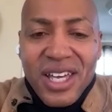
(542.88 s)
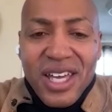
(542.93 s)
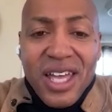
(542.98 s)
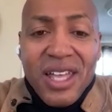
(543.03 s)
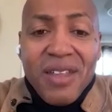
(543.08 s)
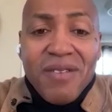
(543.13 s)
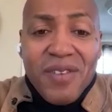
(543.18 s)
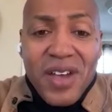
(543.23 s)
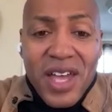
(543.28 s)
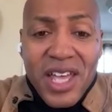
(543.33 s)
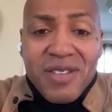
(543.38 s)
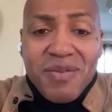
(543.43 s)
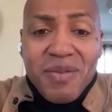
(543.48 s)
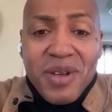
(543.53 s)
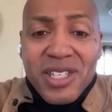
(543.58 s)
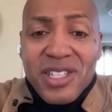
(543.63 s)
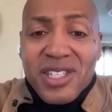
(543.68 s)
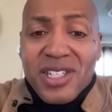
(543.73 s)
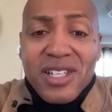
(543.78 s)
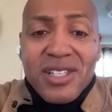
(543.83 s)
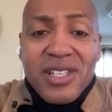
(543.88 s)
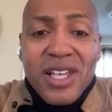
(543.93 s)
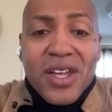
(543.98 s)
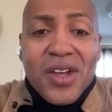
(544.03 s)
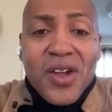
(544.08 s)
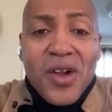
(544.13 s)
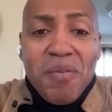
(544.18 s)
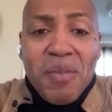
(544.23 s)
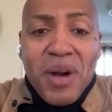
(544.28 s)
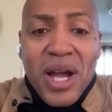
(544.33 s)
investments, just like
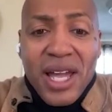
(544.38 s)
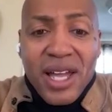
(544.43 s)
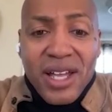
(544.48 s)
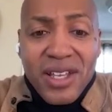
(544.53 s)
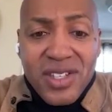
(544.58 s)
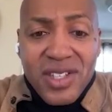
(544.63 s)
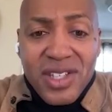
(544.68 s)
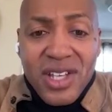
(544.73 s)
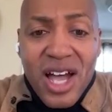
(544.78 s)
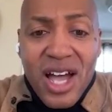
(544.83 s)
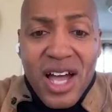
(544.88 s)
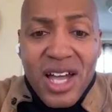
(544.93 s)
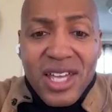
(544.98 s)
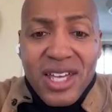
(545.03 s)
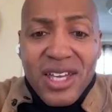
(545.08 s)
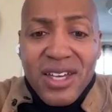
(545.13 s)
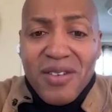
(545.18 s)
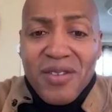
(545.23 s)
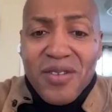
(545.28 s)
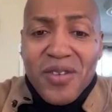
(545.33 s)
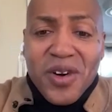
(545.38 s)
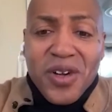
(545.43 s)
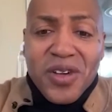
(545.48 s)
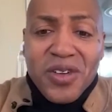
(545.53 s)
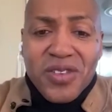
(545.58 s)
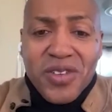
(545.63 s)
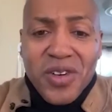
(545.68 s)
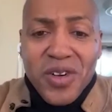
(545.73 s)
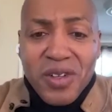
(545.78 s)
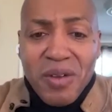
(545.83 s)
you're buying a stock for a
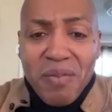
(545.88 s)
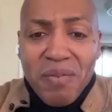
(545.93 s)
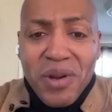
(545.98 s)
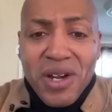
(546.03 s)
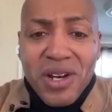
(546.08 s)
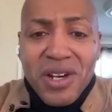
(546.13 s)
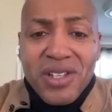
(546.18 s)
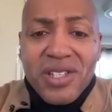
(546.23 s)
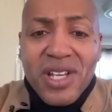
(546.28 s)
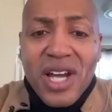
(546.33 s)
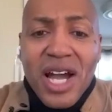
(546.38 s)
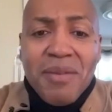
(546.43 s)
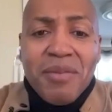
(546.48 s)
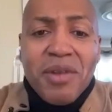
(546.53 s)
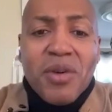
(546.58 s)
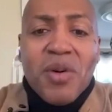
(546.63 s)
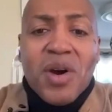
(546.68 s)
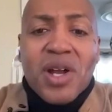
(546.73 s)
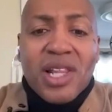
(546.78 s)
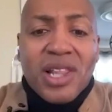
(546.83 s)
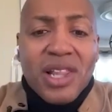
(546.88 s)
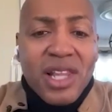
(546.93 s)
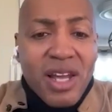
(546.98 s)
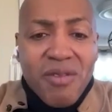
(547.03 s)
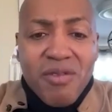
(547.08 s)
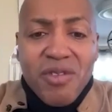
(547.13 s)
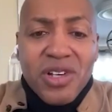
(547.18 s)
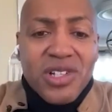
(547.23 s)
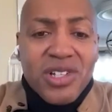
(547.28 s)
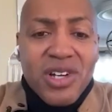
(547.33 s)
certain period of time, you want to
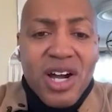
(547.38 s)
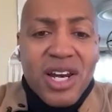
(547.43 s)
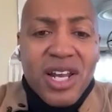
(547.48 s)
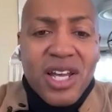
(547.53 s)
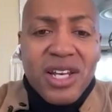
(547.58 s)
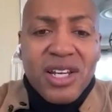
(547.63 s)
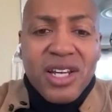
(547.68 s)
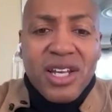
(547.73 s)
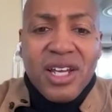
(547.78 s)
leverage on it.